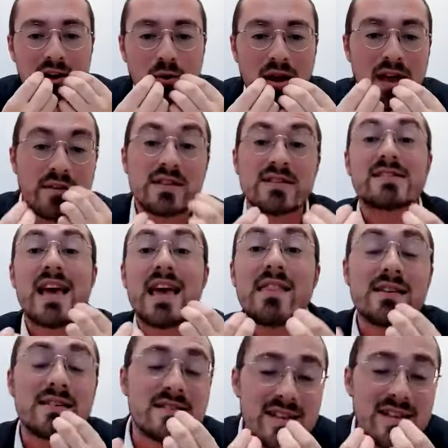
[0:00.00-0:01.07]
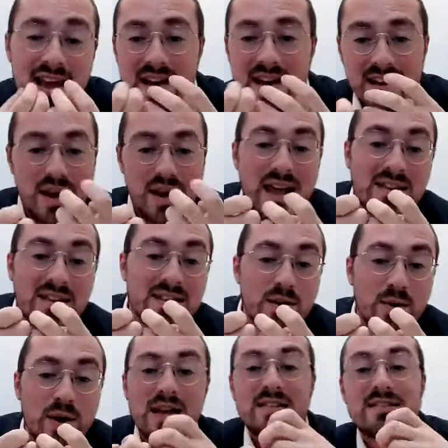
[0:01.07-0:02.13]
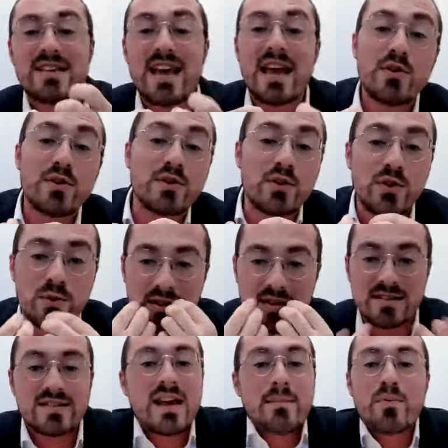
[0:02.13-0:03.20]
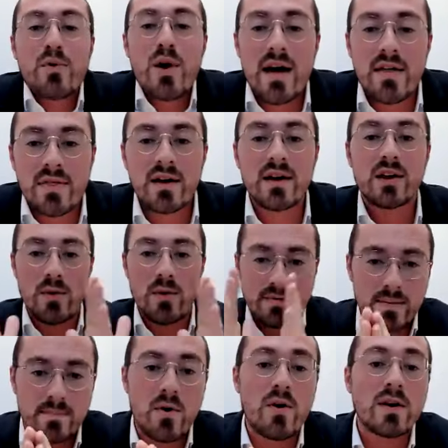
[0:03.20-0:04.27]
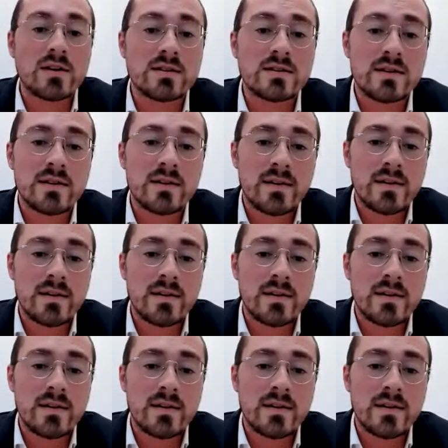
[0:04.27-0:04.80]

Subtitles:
You can't even say the same, you can't say the two in the same breath. You have to pause.